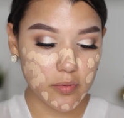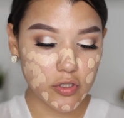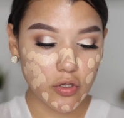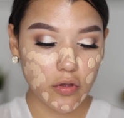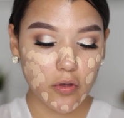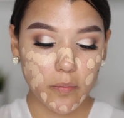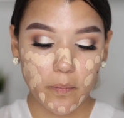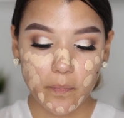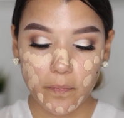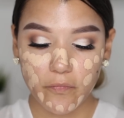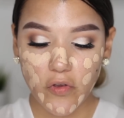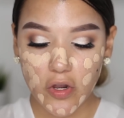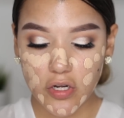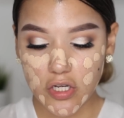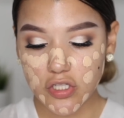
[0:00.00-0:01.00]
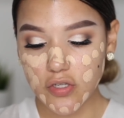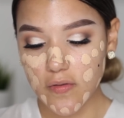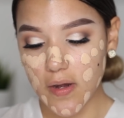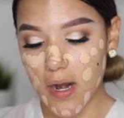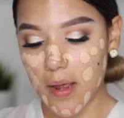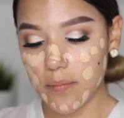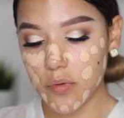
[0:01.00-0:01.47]
So the foundation
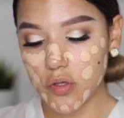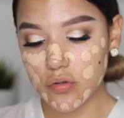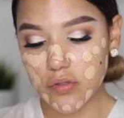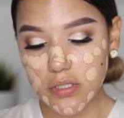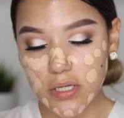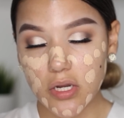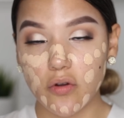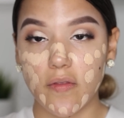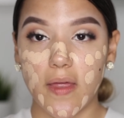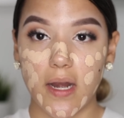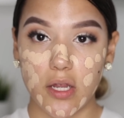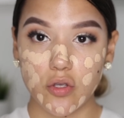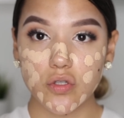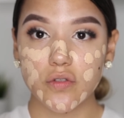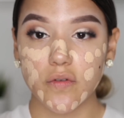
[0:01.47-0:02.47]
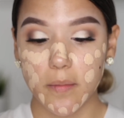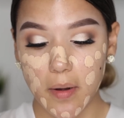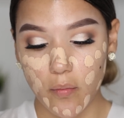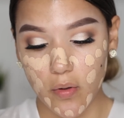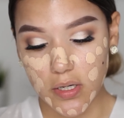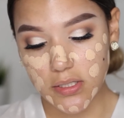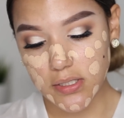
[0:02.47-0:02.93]
that I'm using, or that I used for
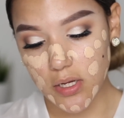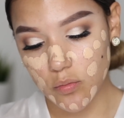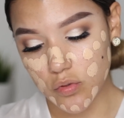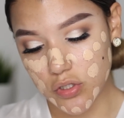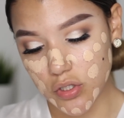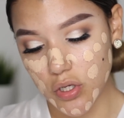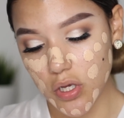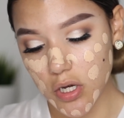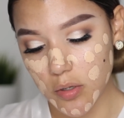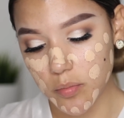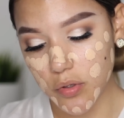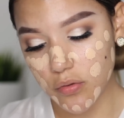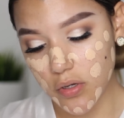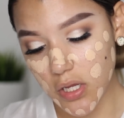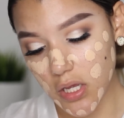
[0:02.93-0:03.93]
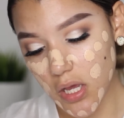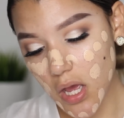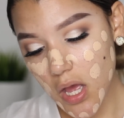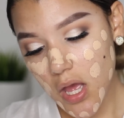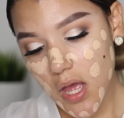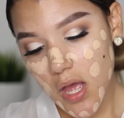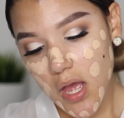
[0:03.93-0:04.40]
my wedding day, was the Huda Beauty
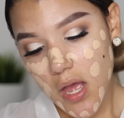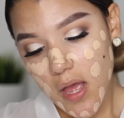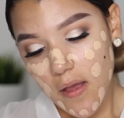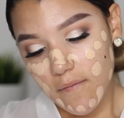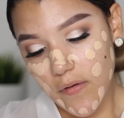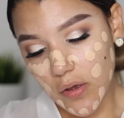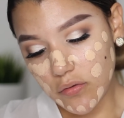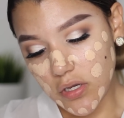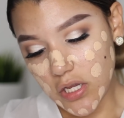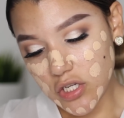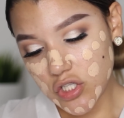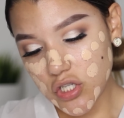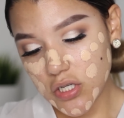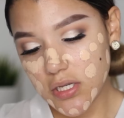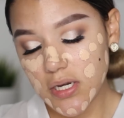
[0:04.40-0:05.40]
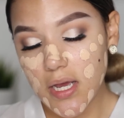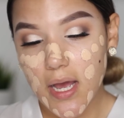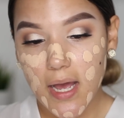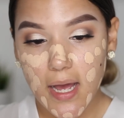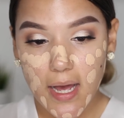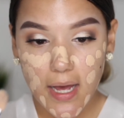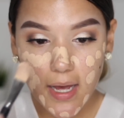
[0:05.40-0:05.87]
foundation,
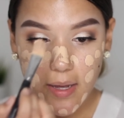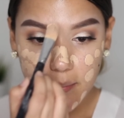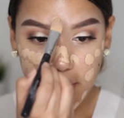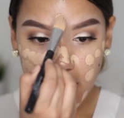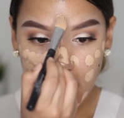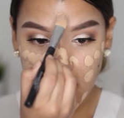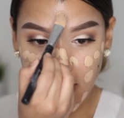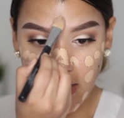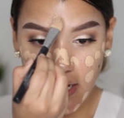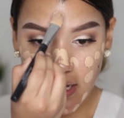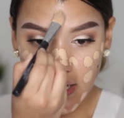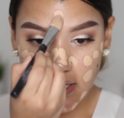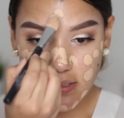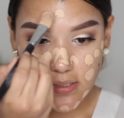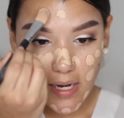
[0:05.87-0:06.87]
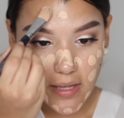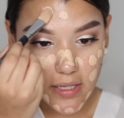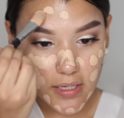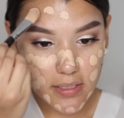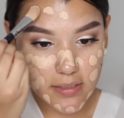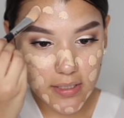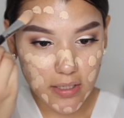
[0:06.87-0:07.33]
and I
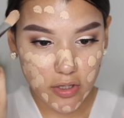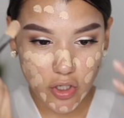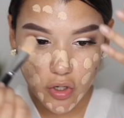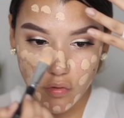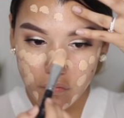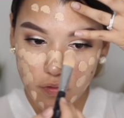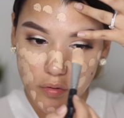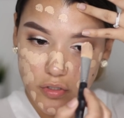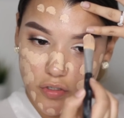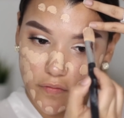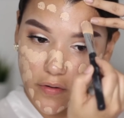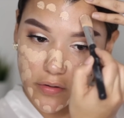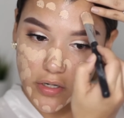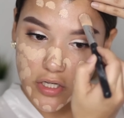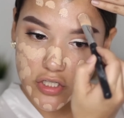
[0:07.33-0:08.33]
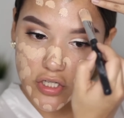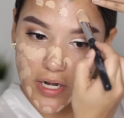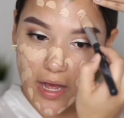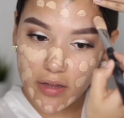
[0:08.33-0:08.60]
think it's like the no filter foundation.